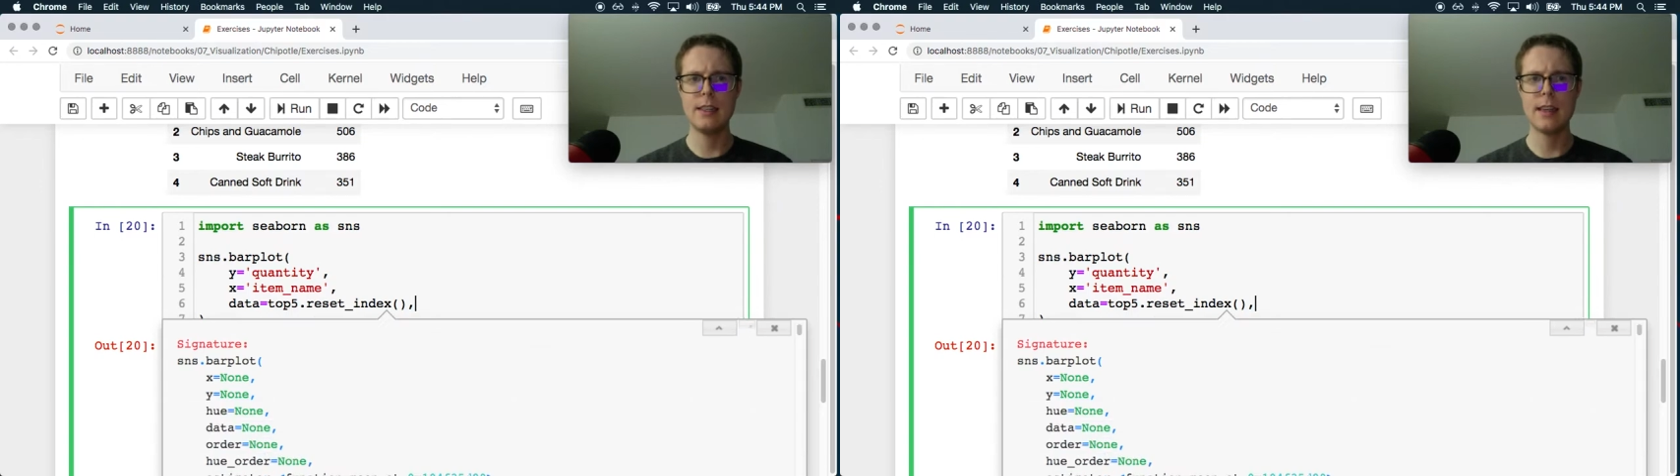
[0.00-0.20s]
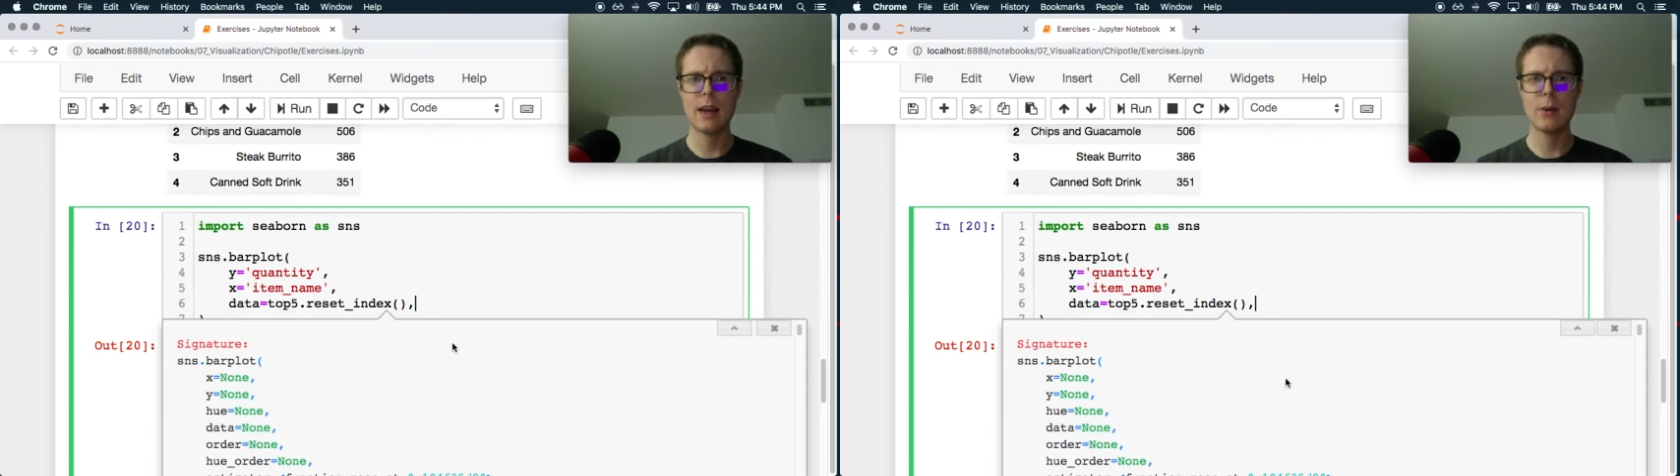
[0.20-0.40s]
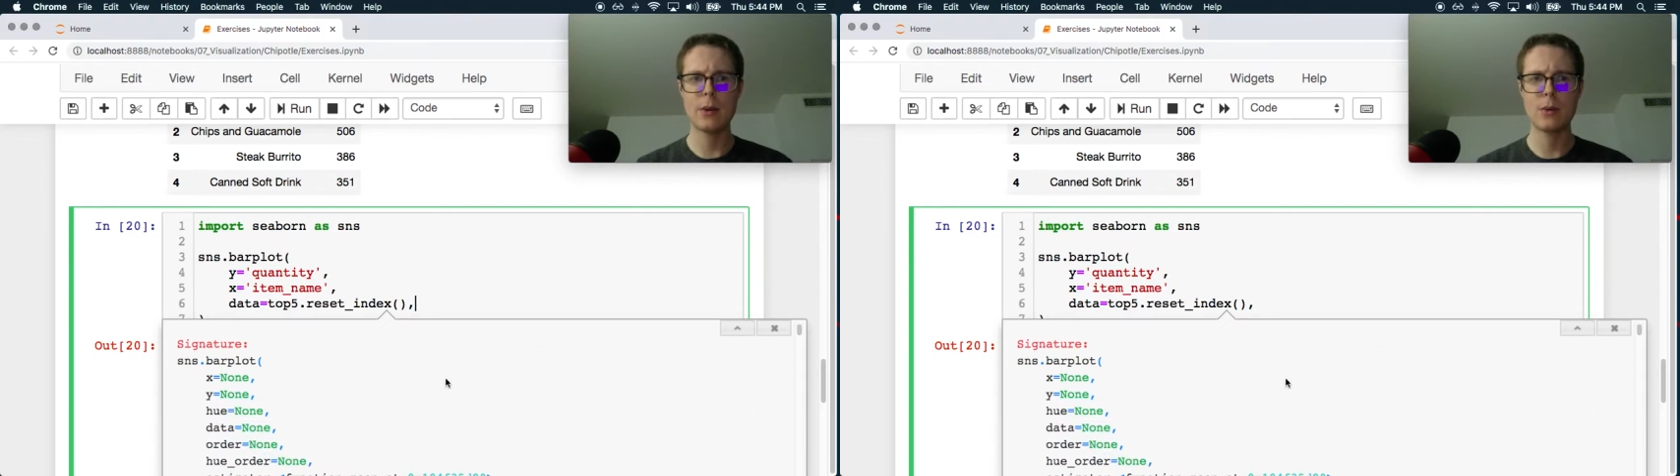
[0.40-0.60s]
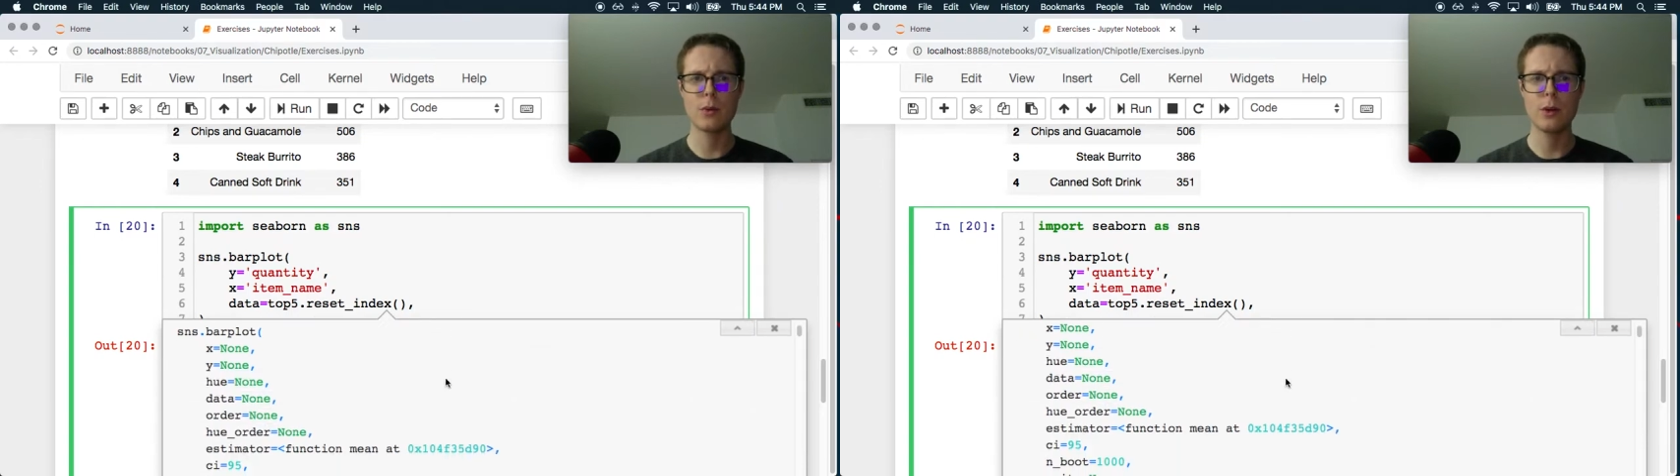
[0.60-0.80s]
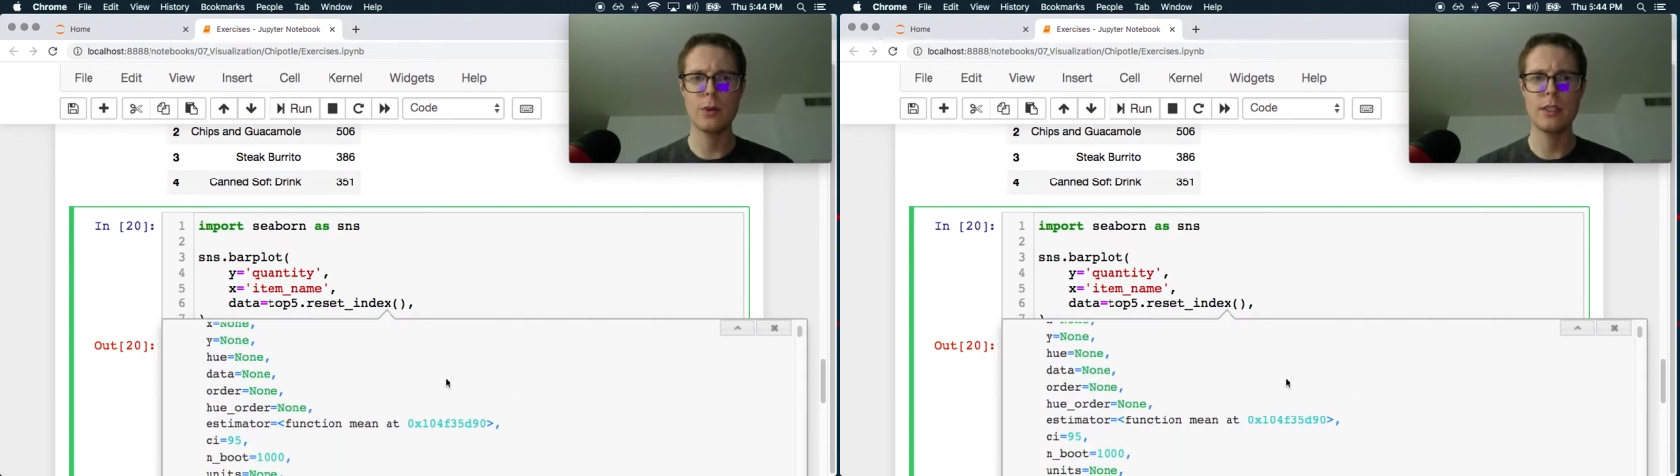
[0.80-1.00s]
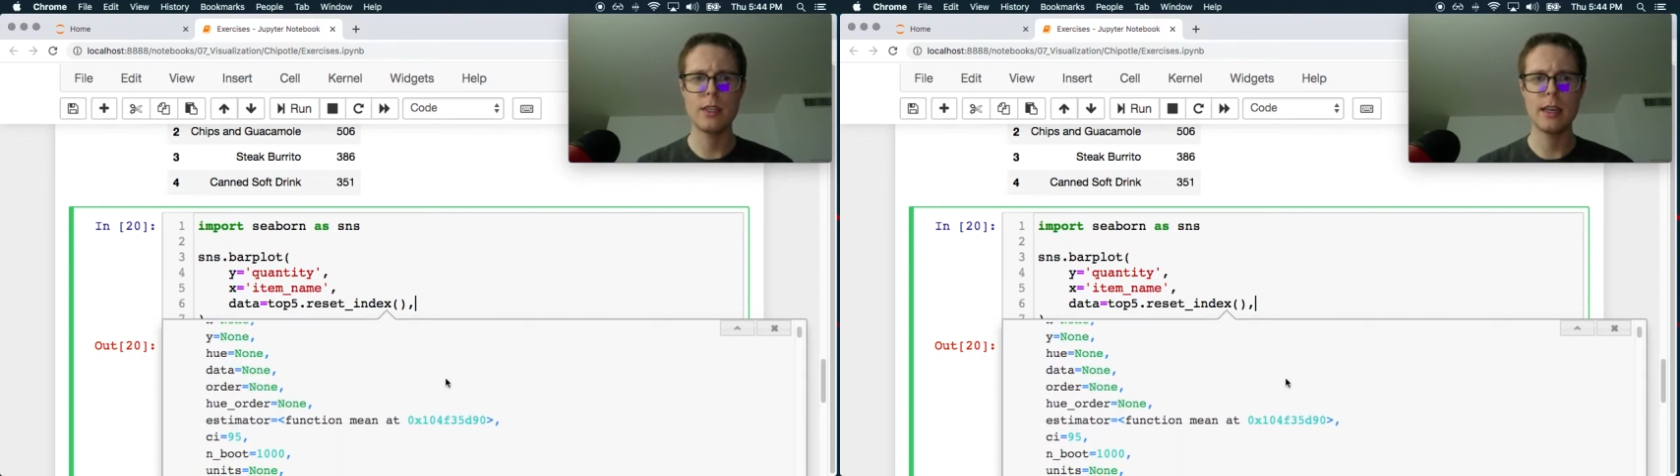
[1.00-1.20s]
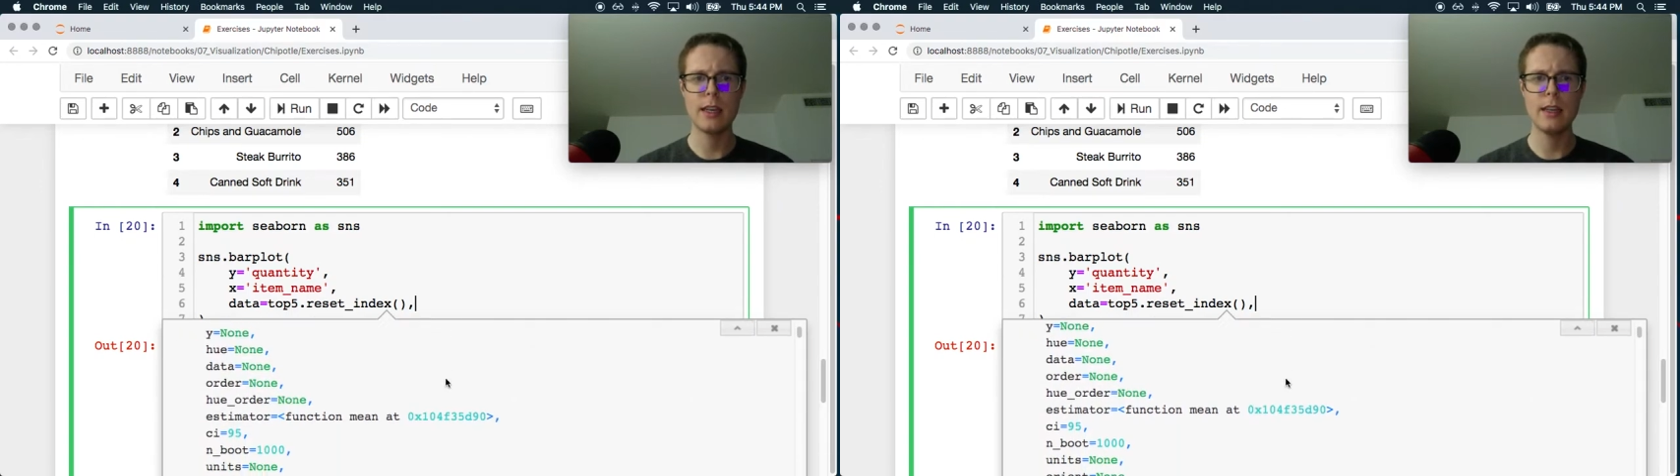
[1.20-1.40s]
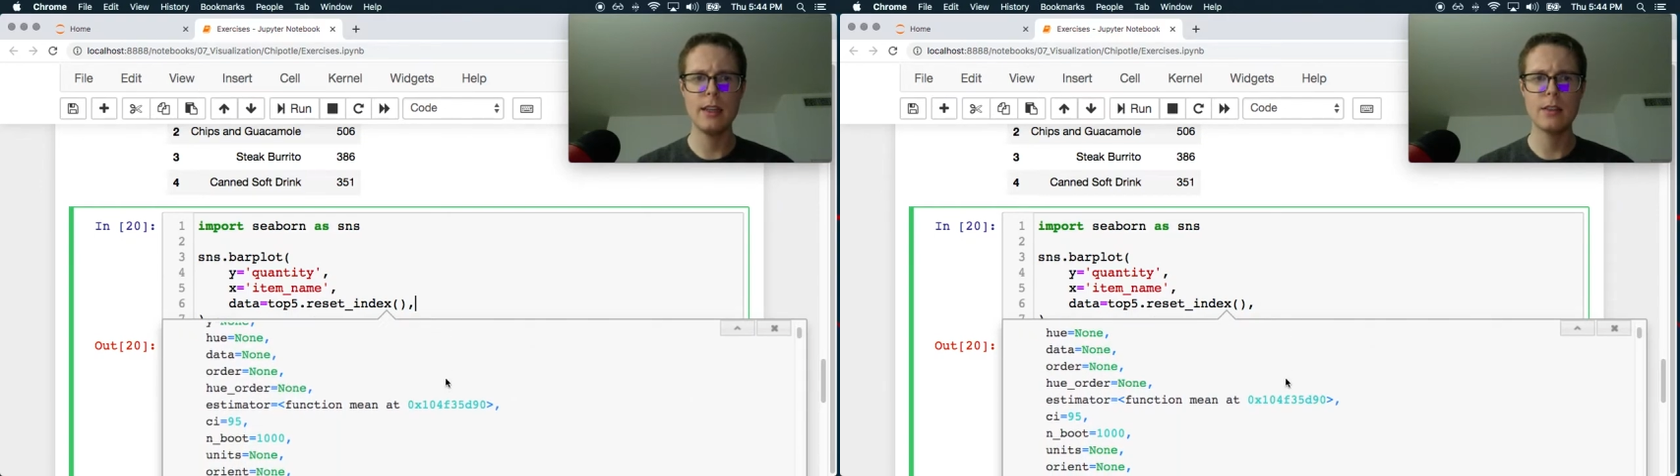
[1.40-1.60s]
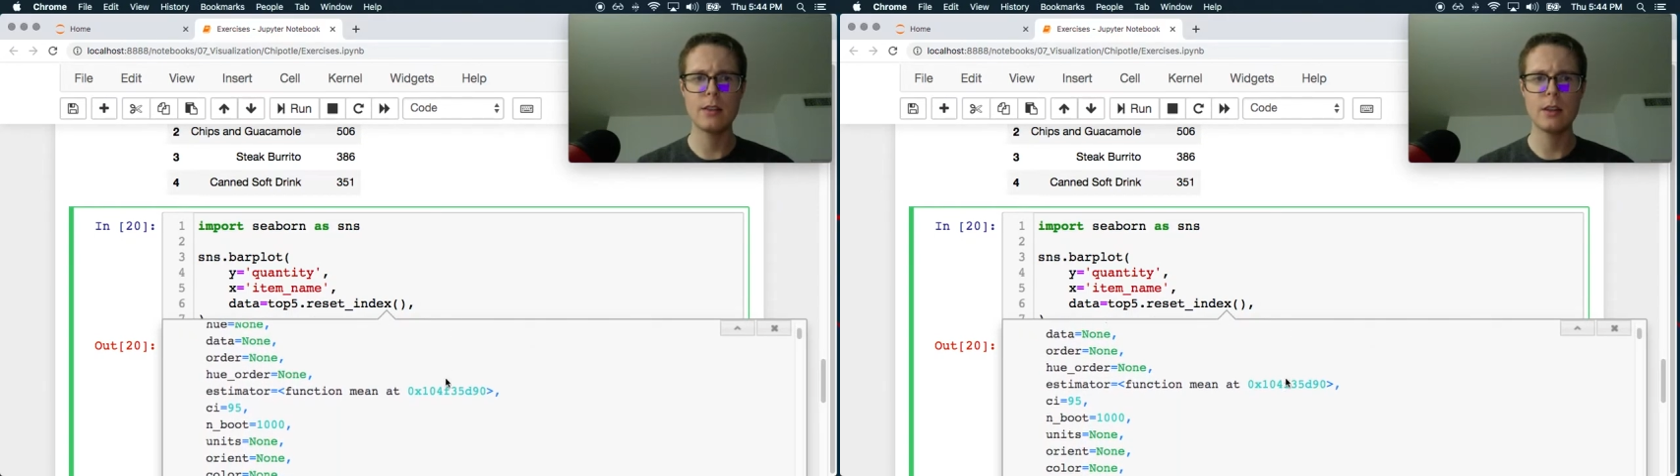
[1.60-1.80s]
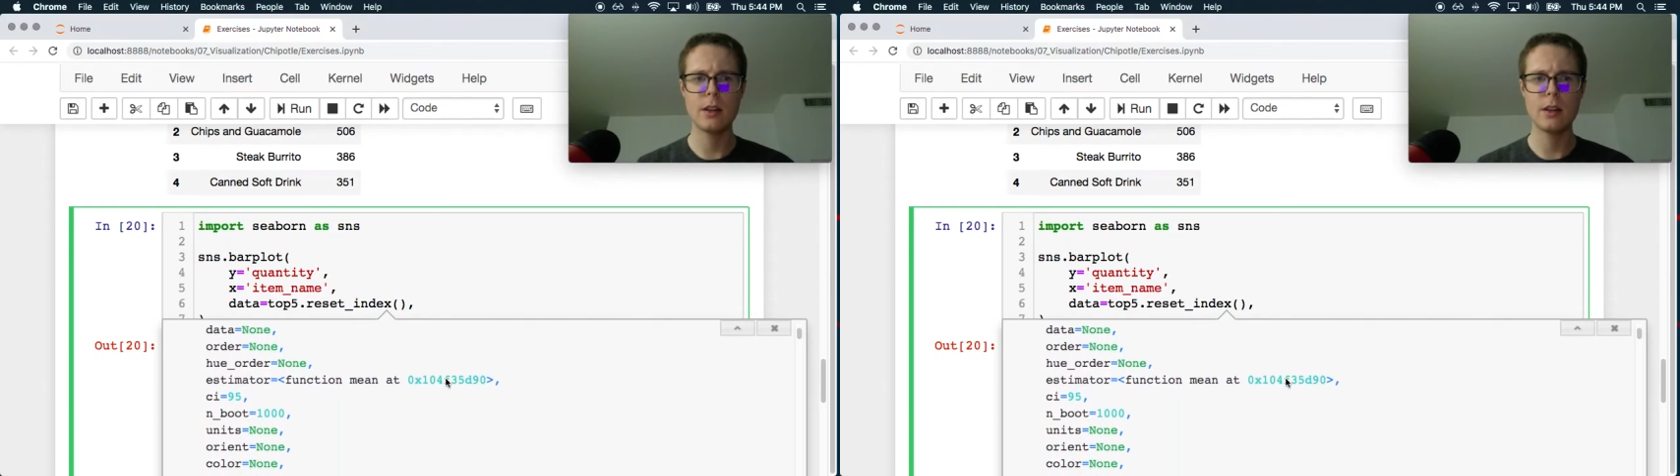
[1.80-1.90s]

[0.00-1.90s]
how we rotate.